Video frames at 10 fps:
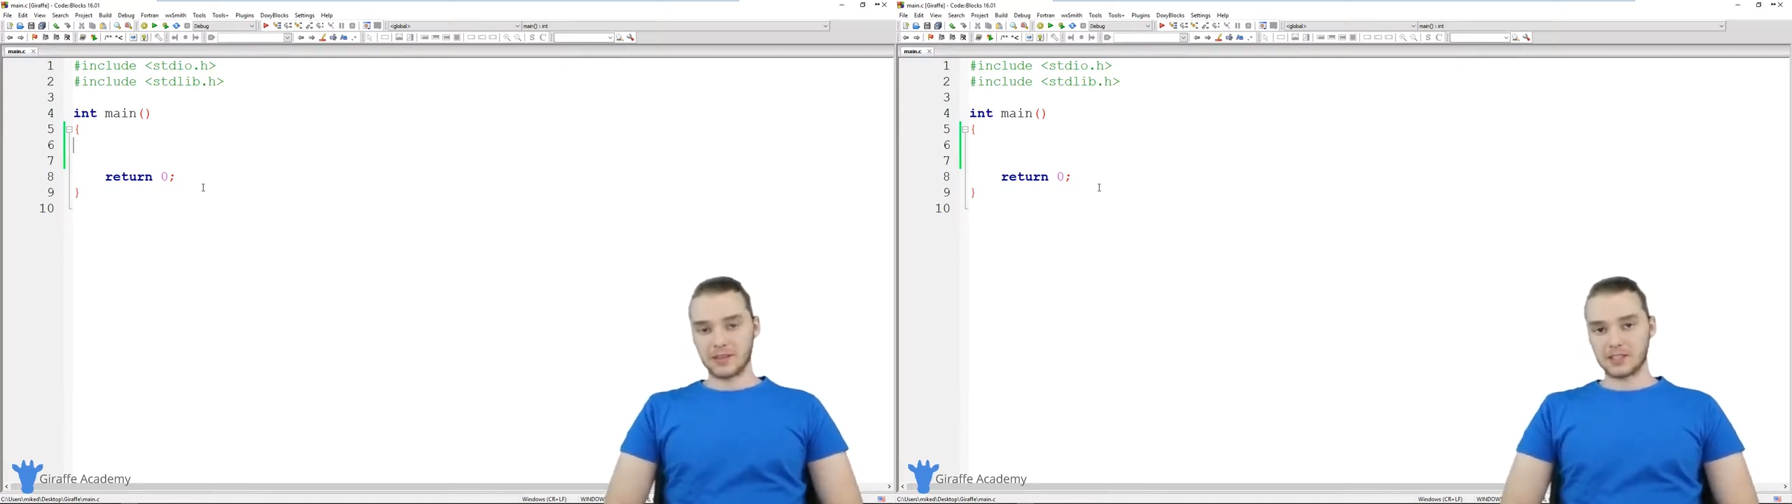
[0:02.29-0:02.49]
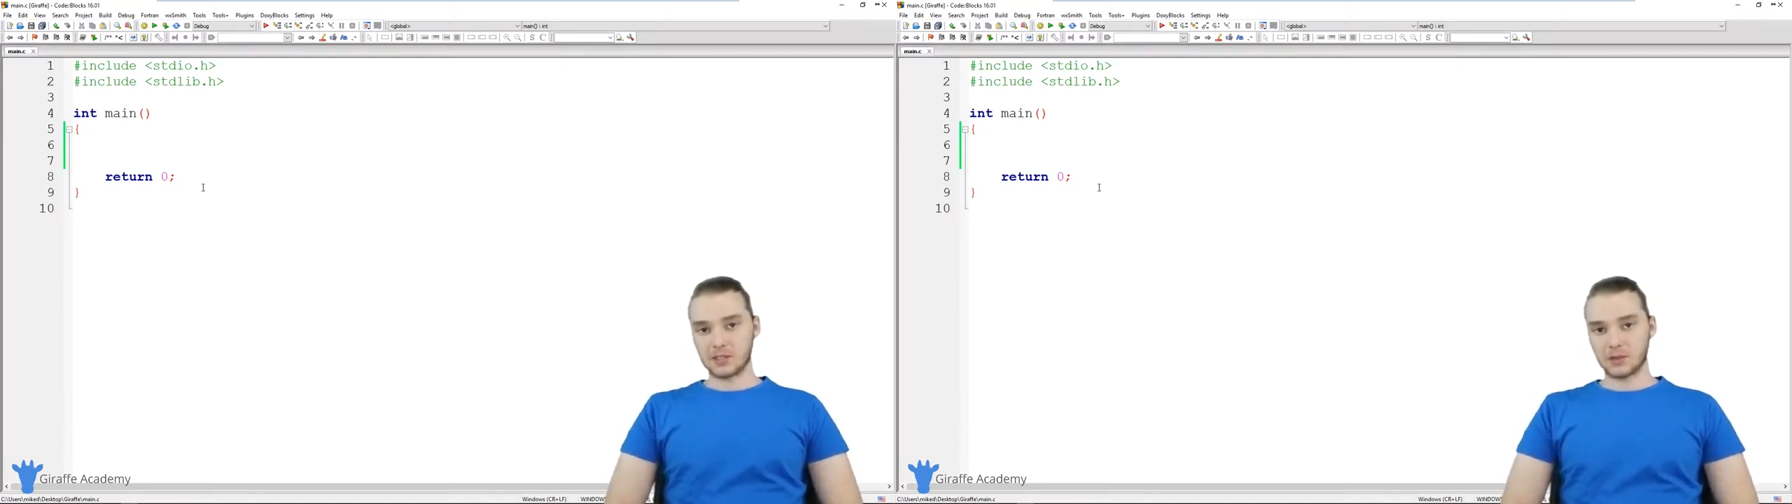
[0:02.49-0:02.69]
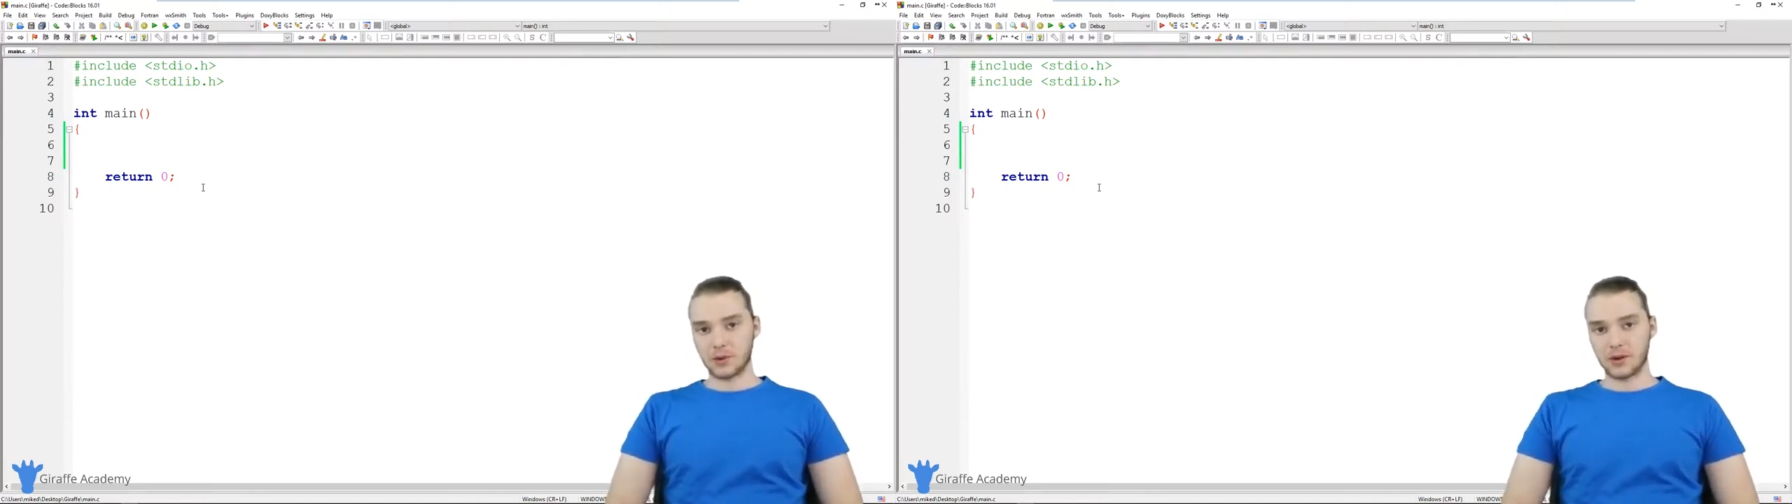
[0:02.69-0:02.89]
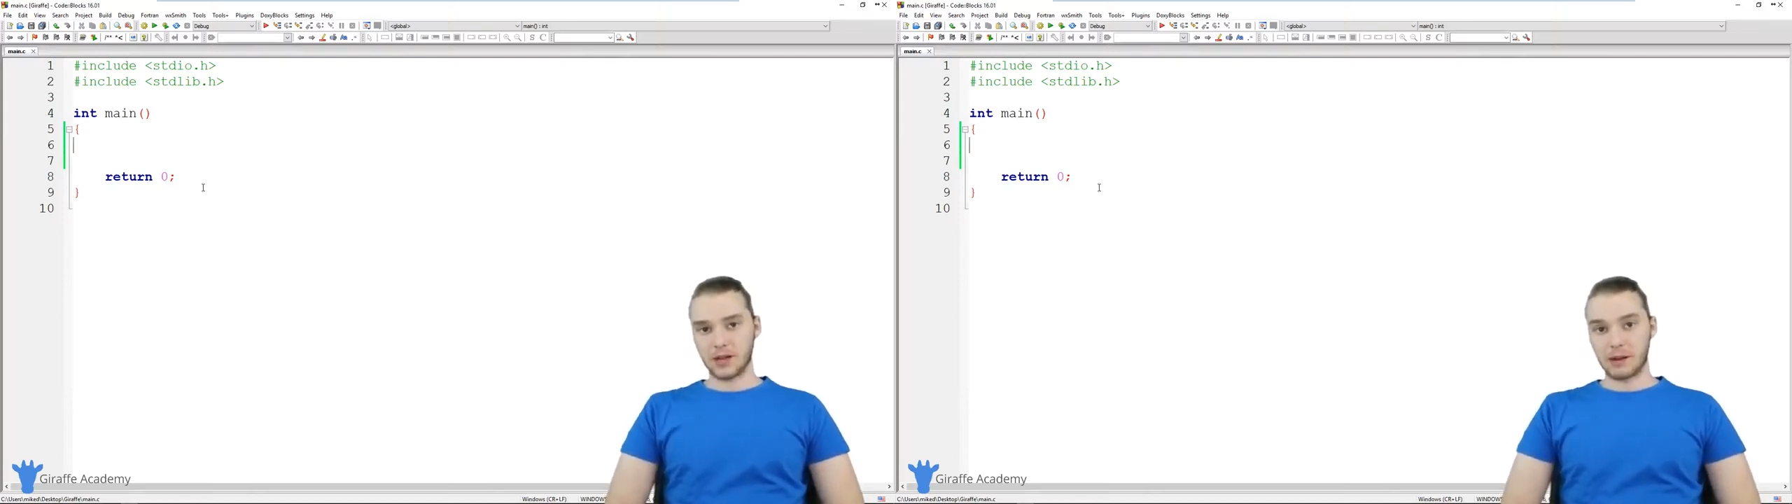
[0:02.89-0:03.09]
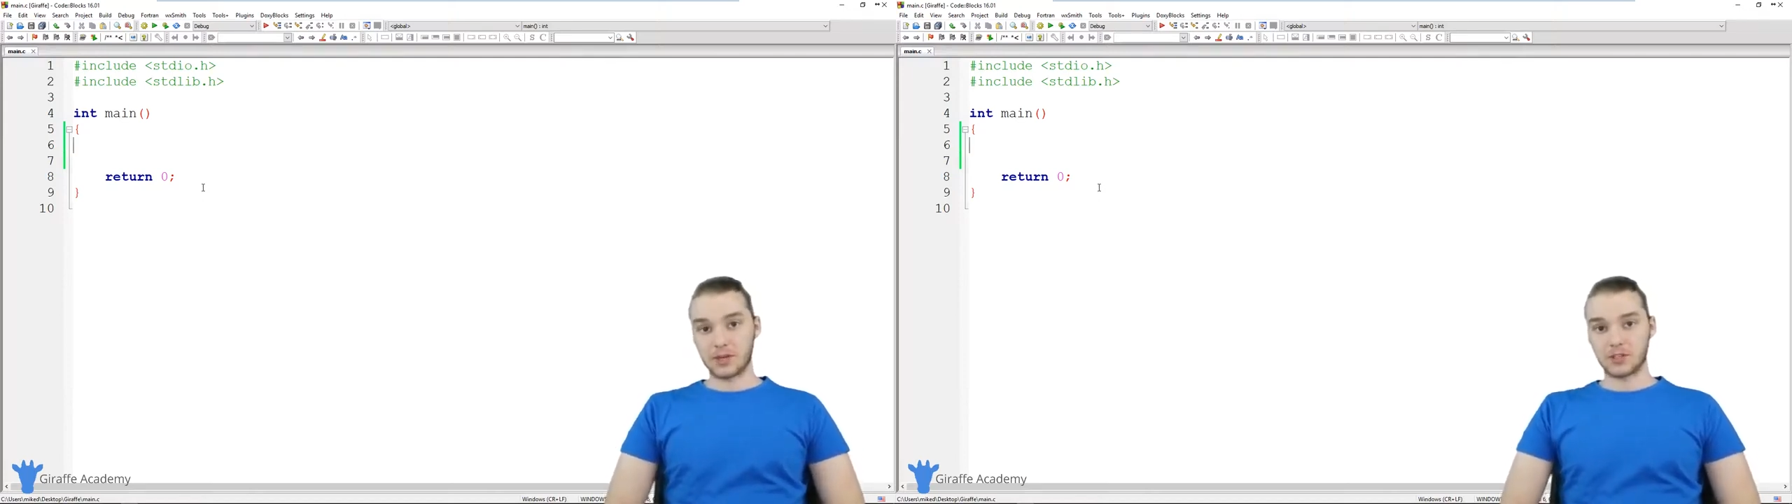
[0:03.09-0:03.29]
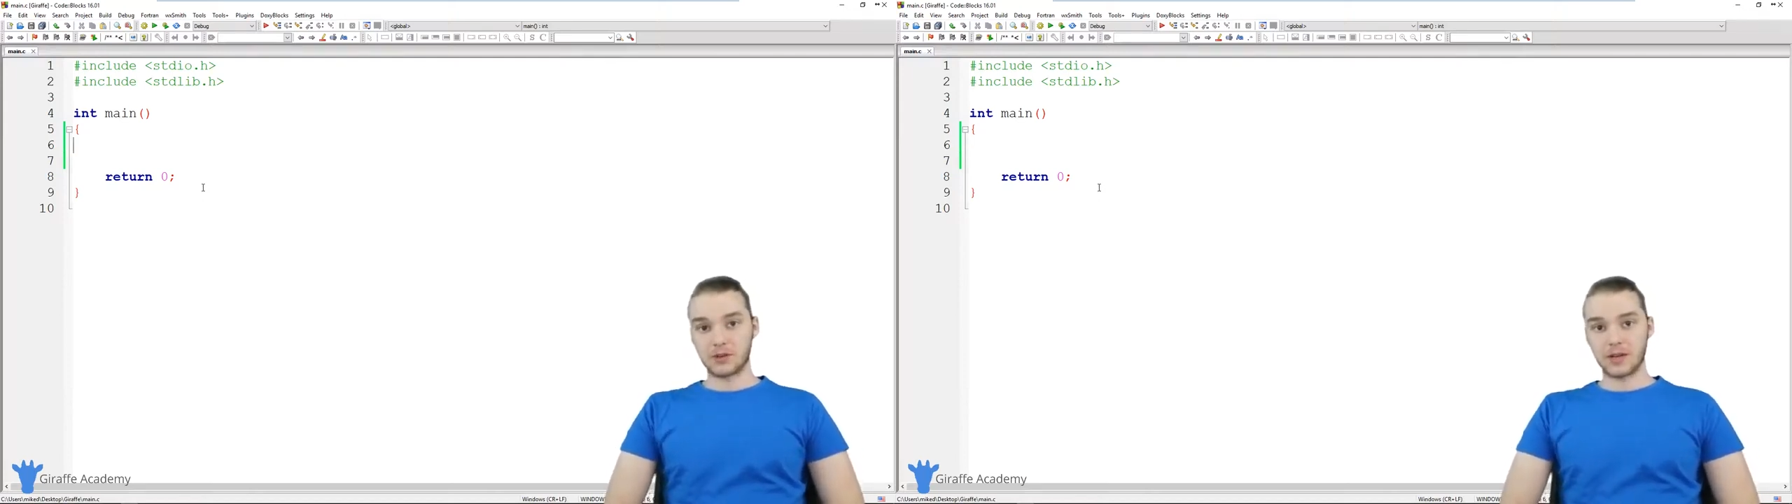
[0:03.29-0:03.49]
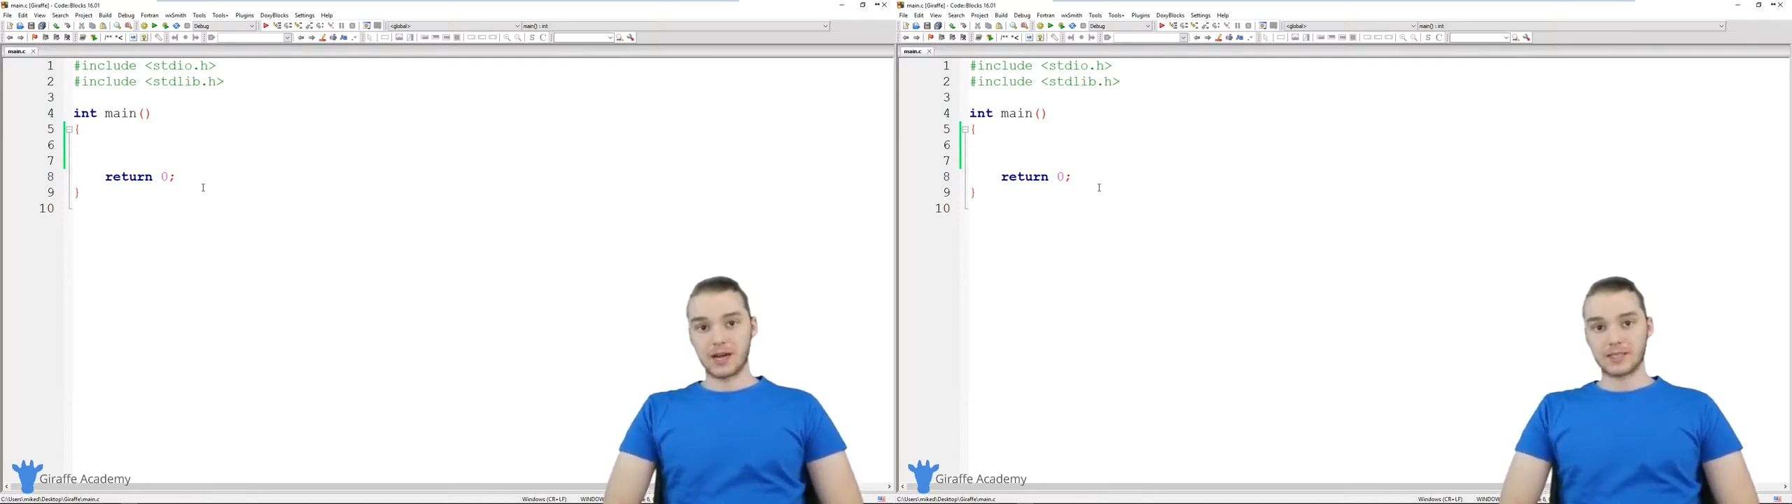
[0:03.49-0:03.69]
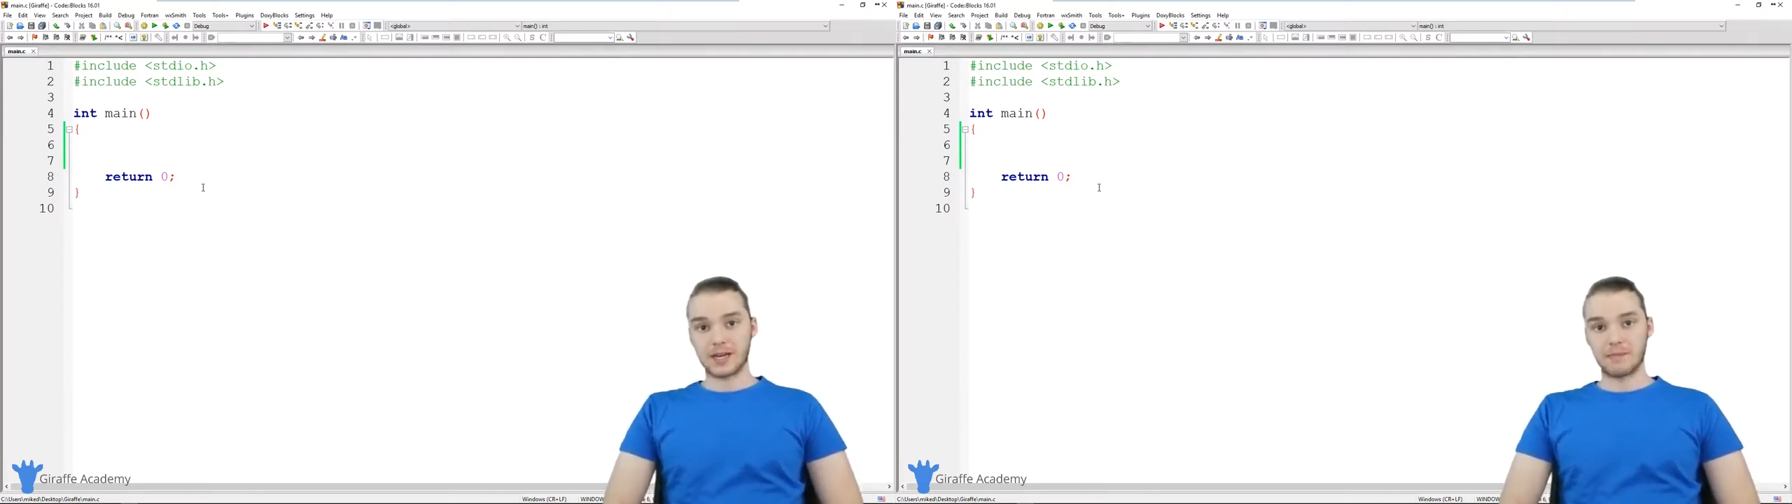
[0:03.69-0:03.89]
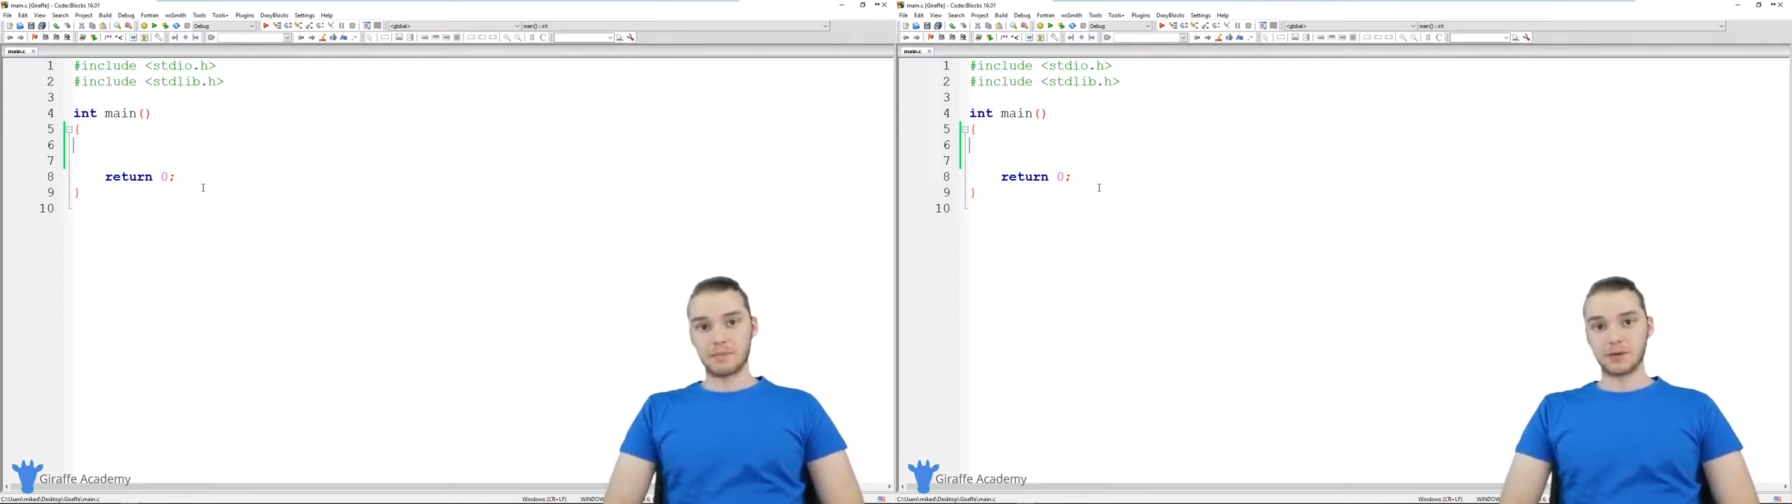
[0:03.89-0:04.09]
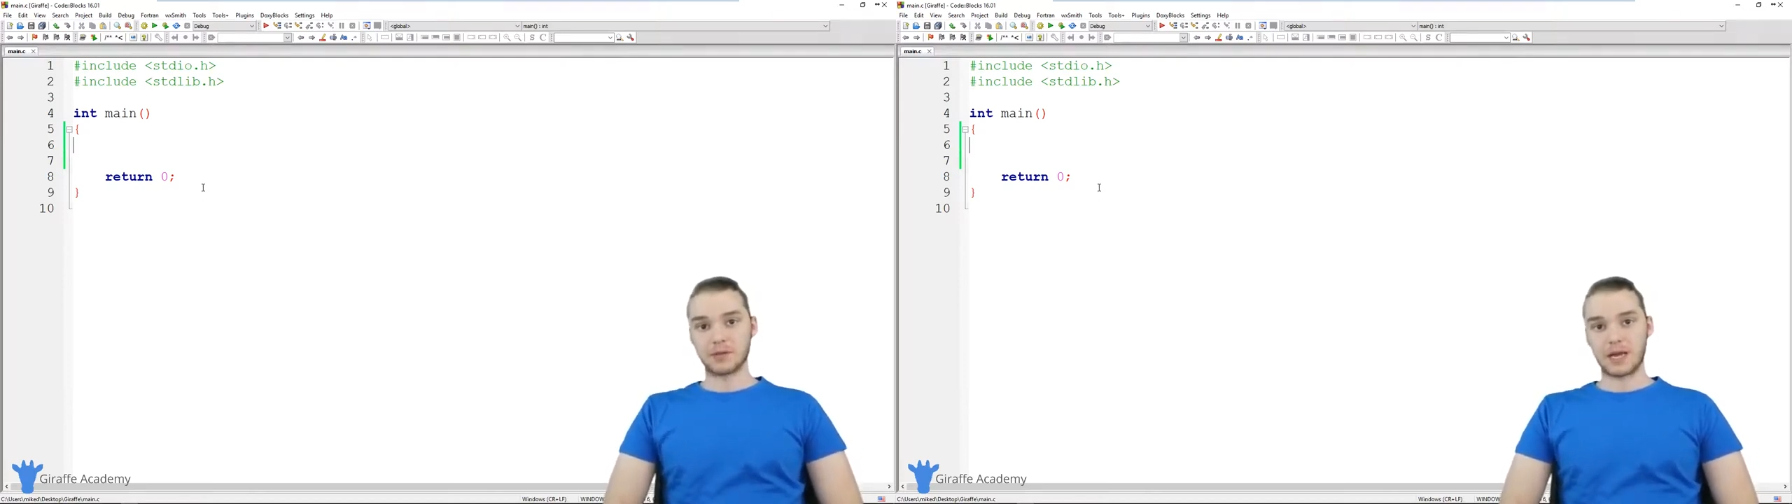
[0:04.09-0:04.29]
In this tutorial, I'm going to show you guys how to
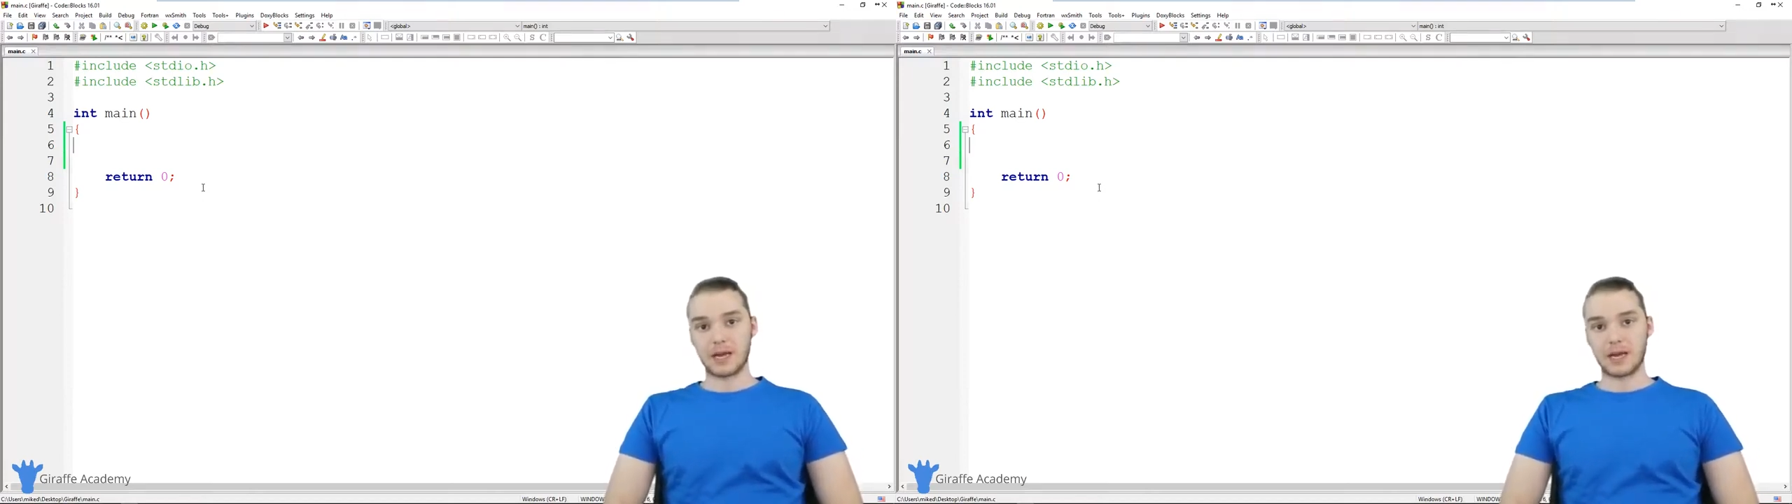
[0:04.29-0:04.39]
build